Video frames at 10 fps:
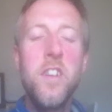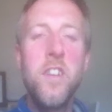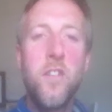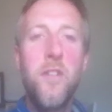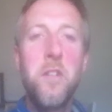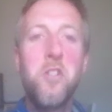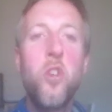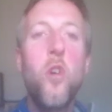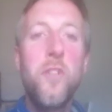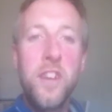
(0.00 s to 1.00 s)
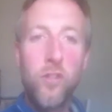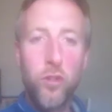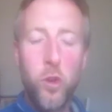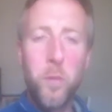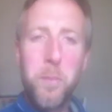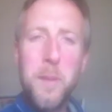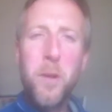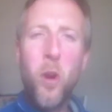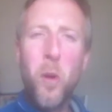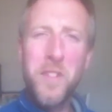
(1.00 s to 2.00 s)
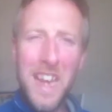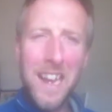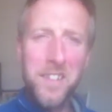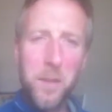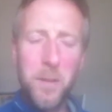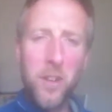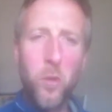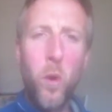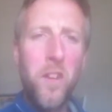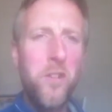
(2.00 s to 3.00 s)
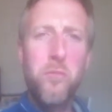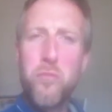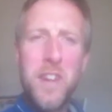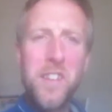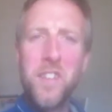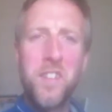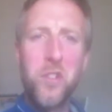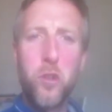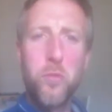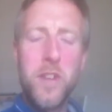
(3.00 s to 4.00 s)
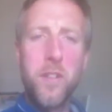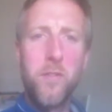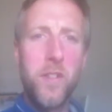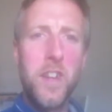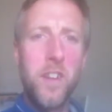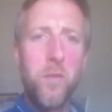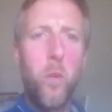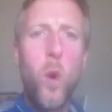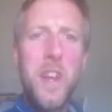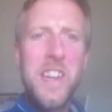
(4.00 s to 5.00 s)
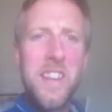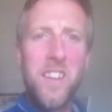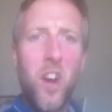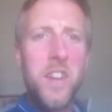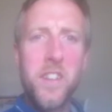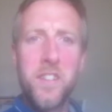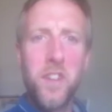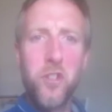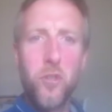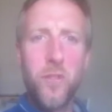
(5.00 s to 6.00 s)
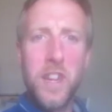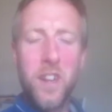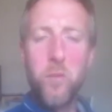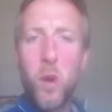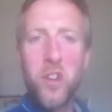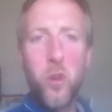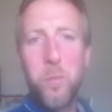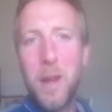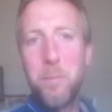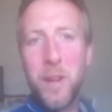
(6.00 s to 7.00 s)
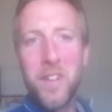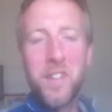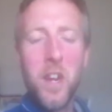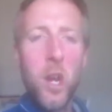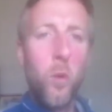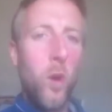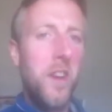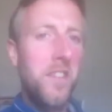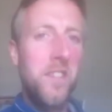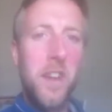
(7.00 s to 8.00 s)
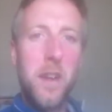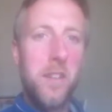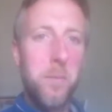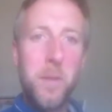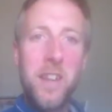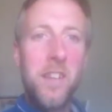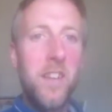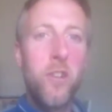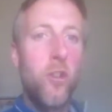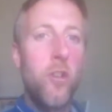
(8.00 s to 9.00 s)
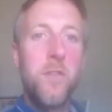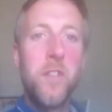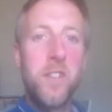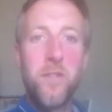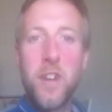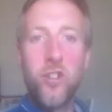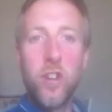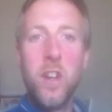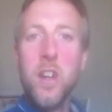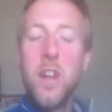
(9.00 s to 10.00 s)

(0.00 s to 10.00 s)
seen your founder Go Vegan grow, and people are always asking me, you know, what are the reasons to go vegan? Why did I decide to go vegan? Why go plant-based? Why not stay as a meat eater or even as a veggie?